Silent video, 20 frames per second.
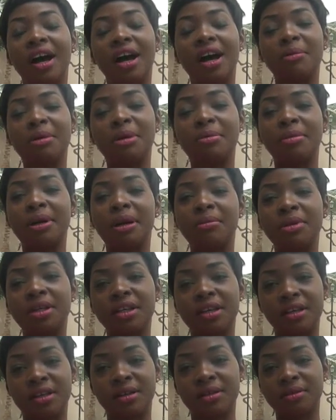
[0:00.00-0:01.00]
I'm a
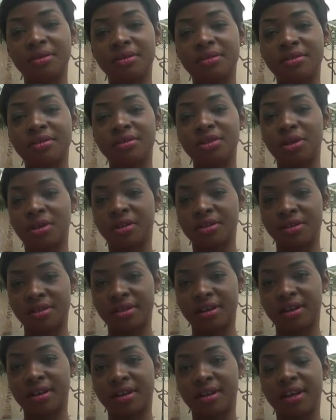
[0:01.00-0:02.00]
public health
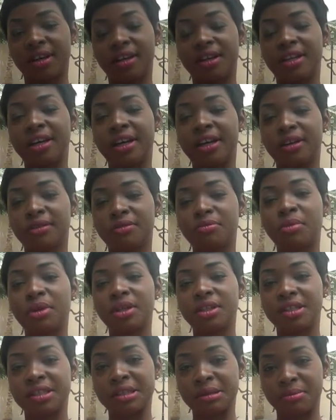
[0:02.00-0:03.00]
doctor in health
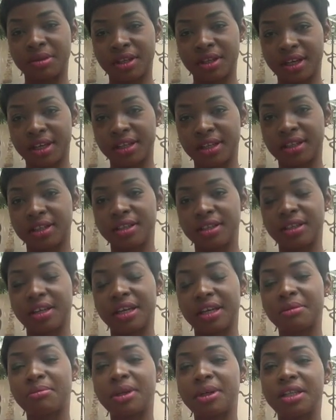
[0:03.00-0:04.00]
policy
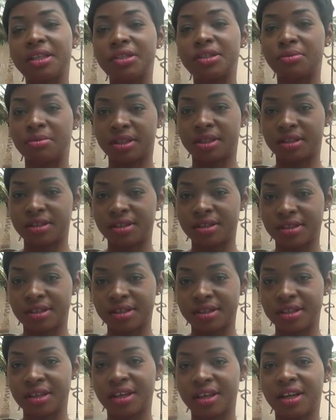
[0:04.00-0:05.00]
planning and
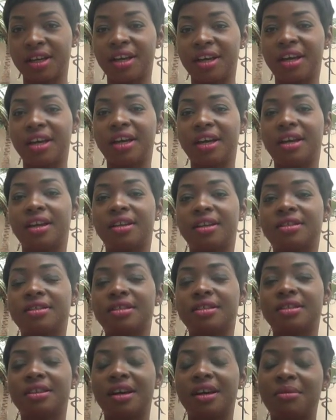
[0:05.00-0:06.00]
management,
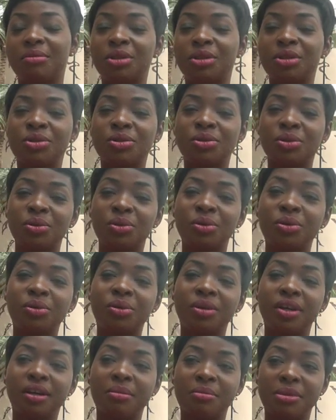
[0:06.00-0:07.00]
and I'm
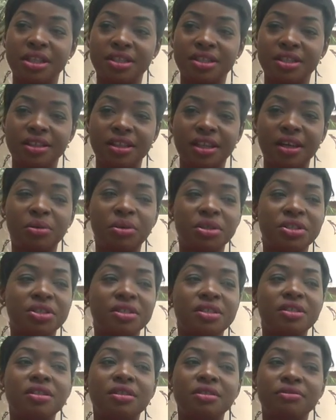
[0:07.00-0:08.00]
also a Mandela
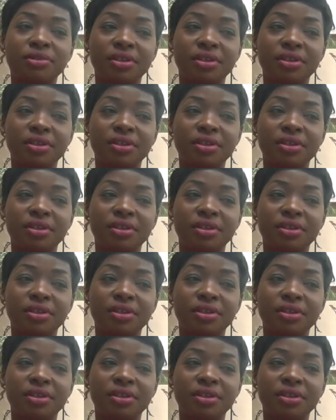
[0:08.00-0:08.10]
Washington